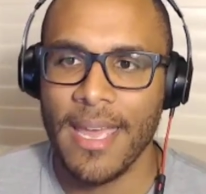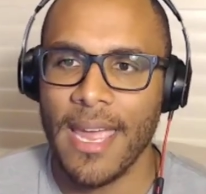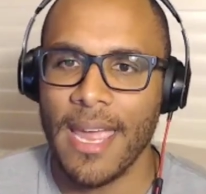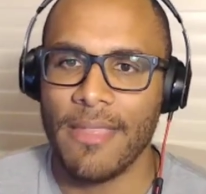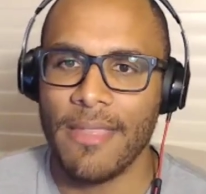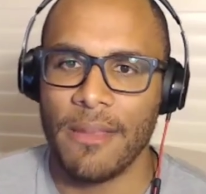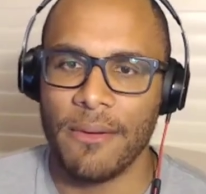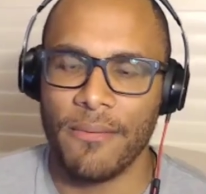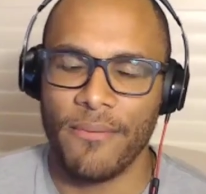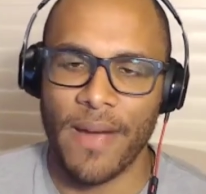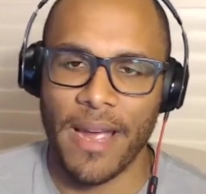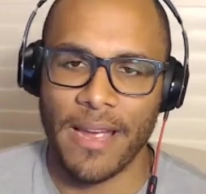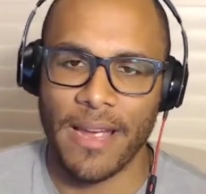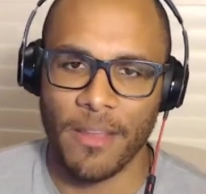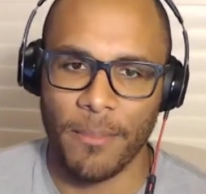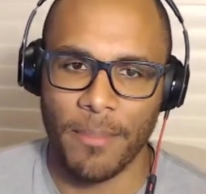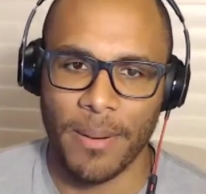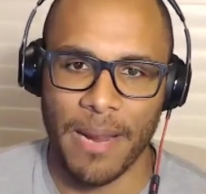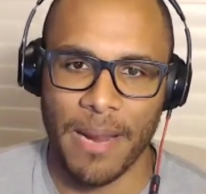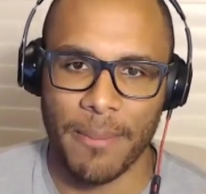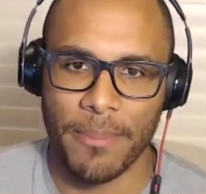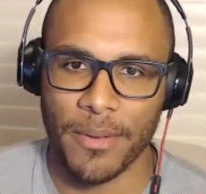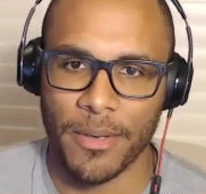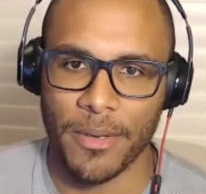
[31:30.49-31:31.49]
and then find the
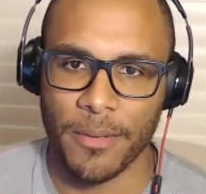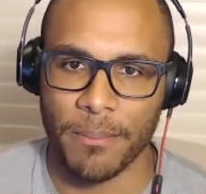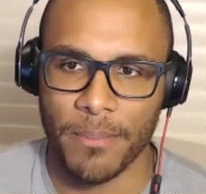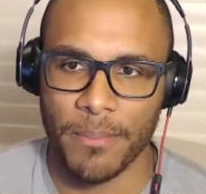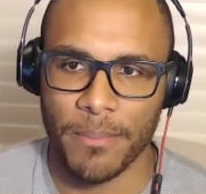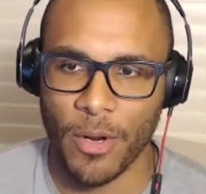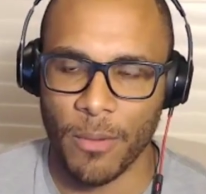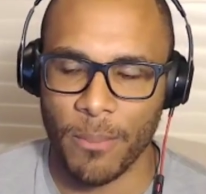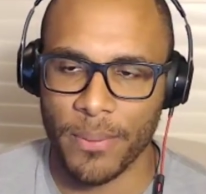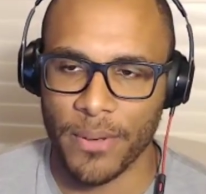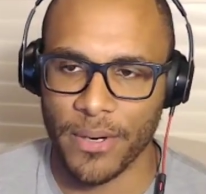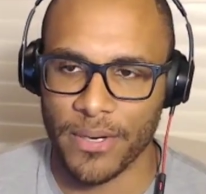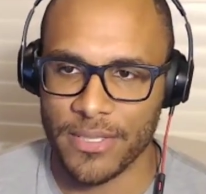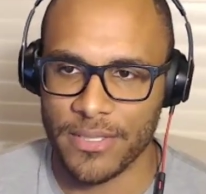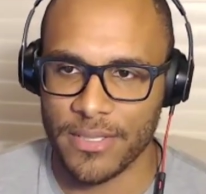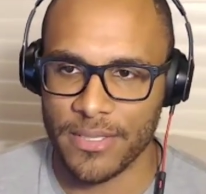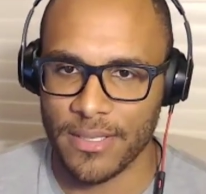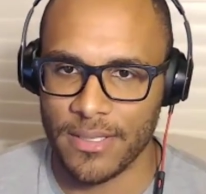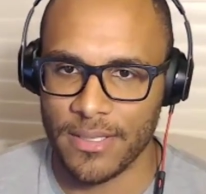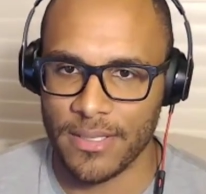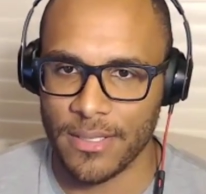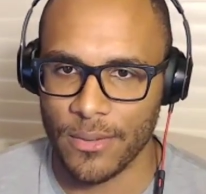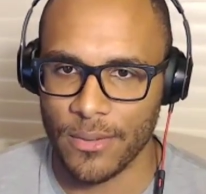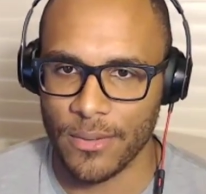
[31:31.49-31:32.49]
proper you know,
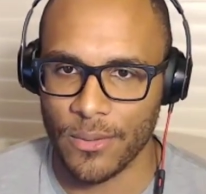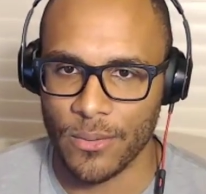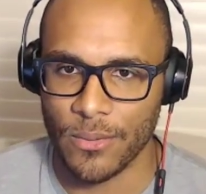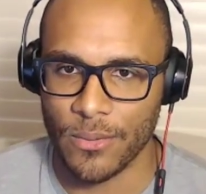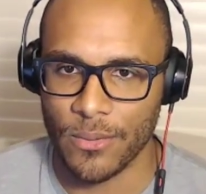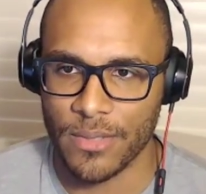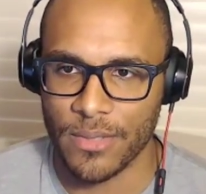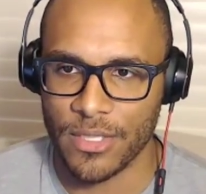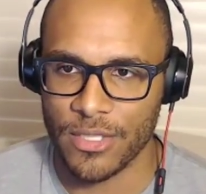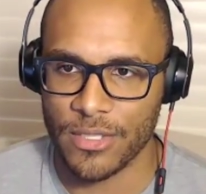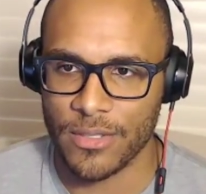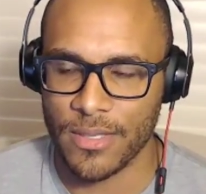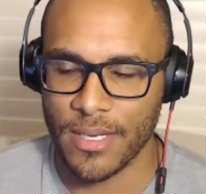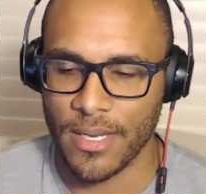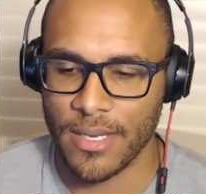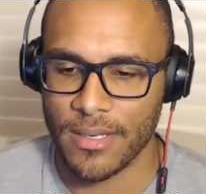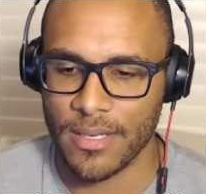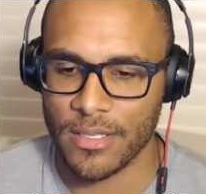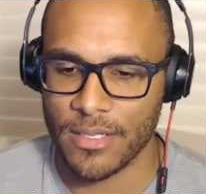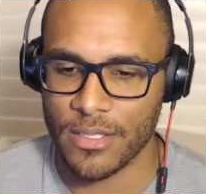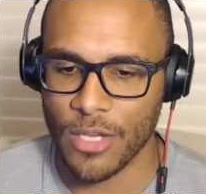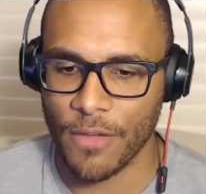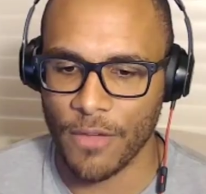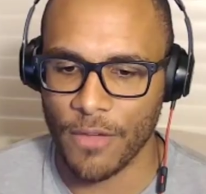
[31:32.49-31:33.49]
person to just uh,
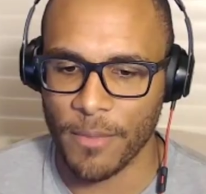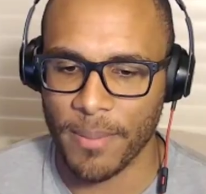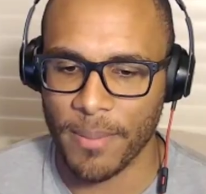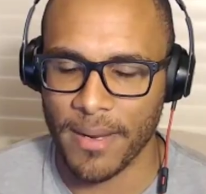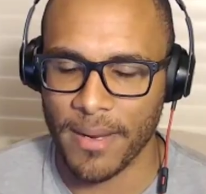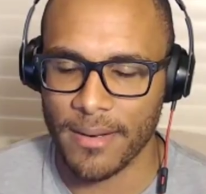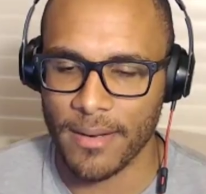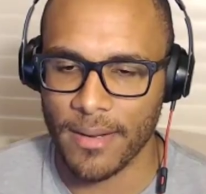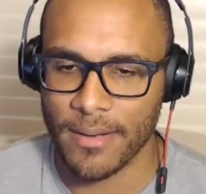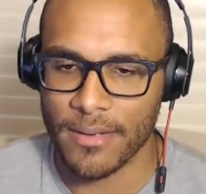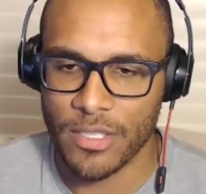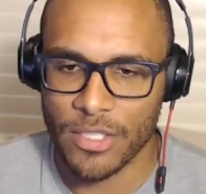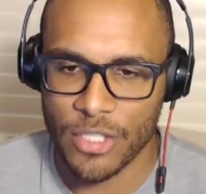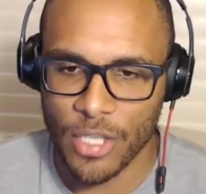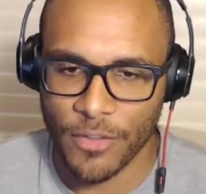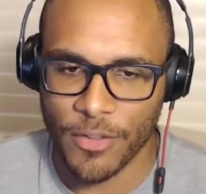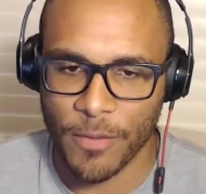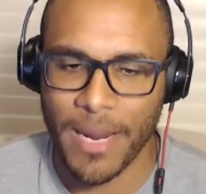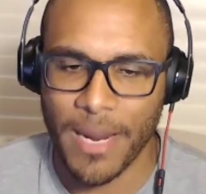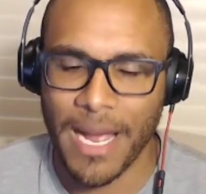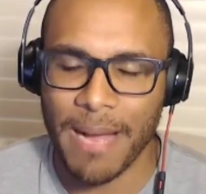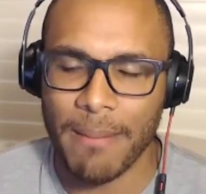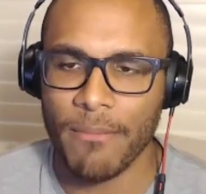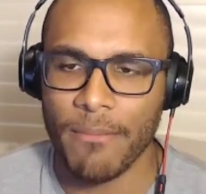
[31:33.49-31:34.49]
to solve the uh, to solve
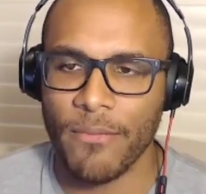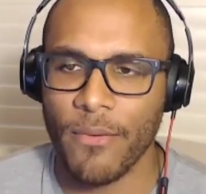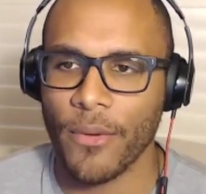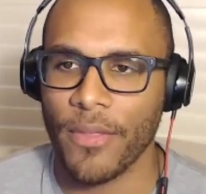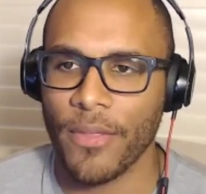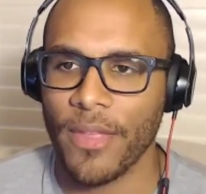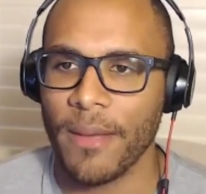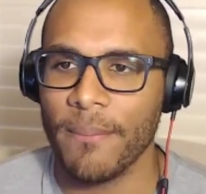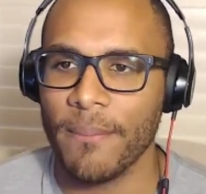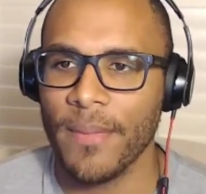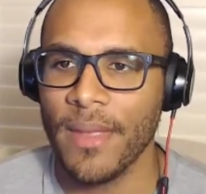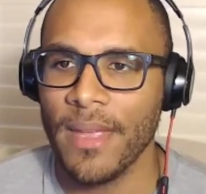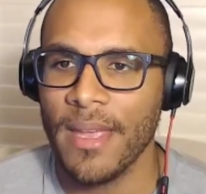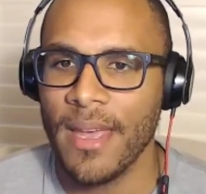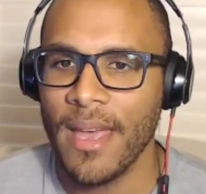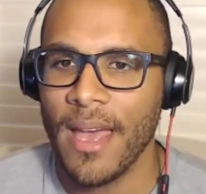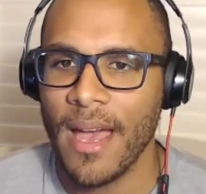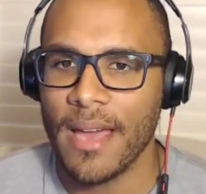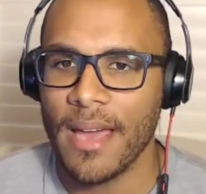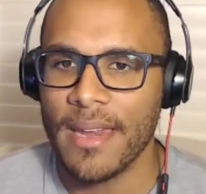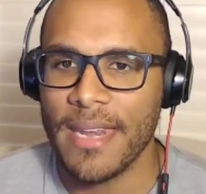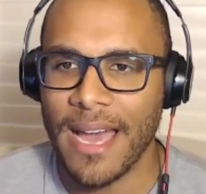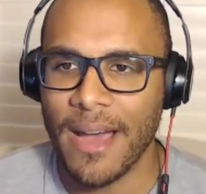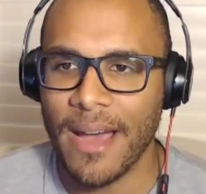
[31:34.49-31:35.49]
the problem for them.
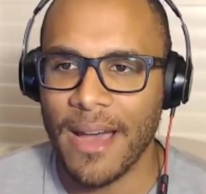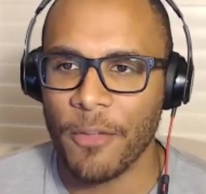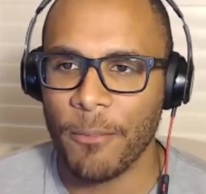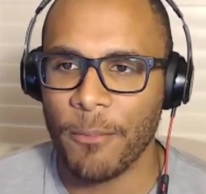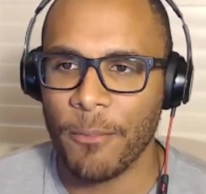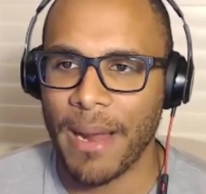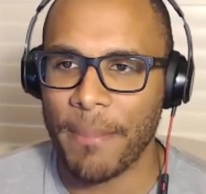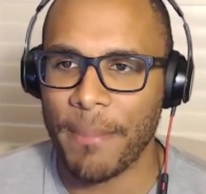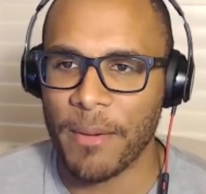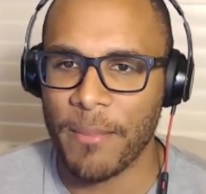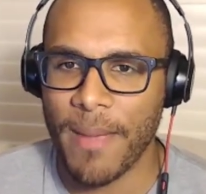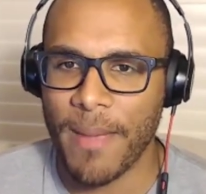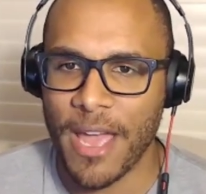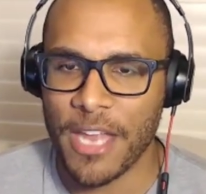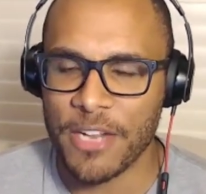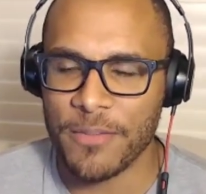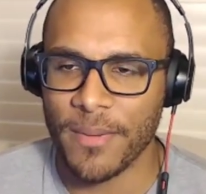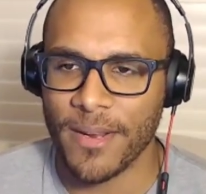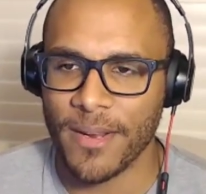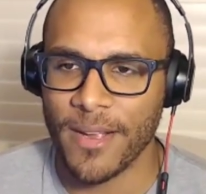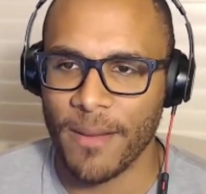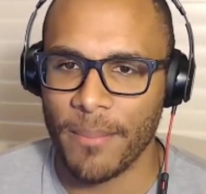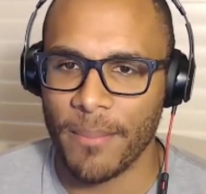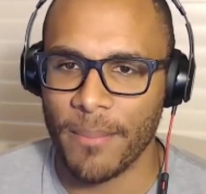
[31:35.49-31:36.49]
And now the property
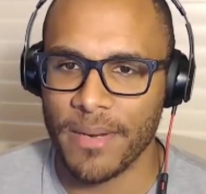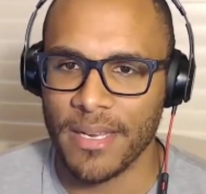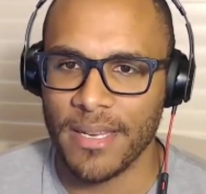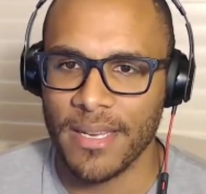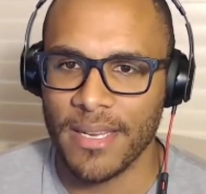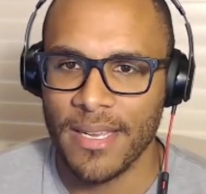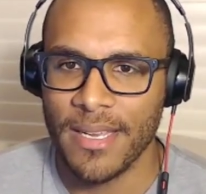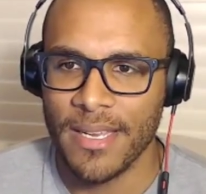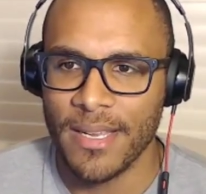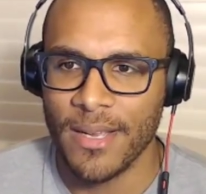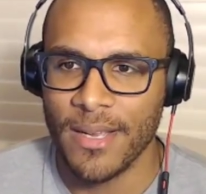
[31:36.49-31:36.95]
management company